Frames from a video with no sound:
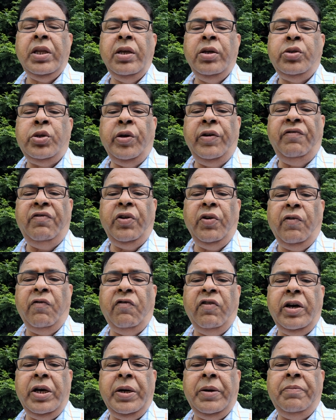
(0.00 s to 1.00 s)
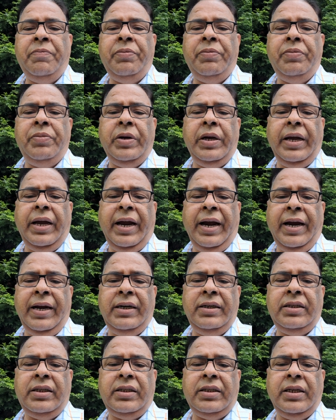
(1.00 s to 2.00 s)
So if your verb
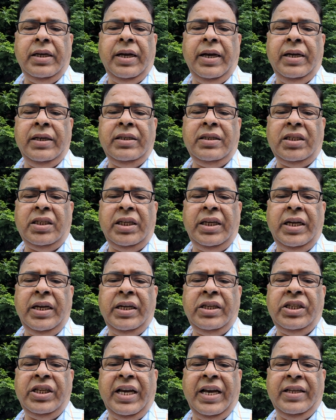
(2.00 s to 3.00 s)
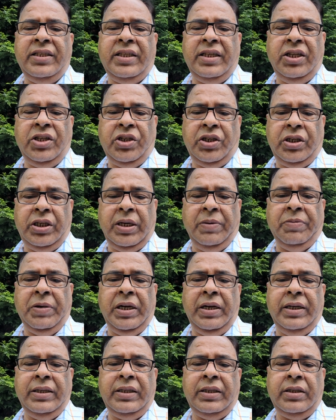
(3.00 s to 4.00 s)
ends in ch, sh,
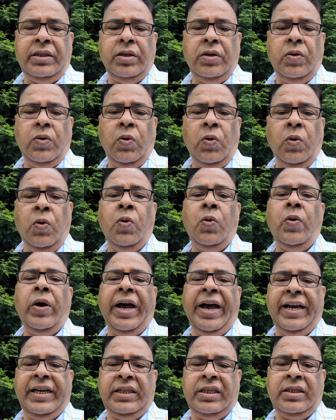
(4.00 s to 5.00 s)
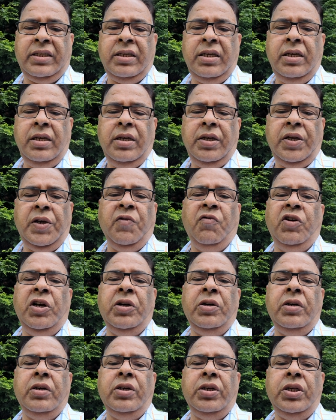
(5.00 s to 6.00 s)
double s, o, x, you will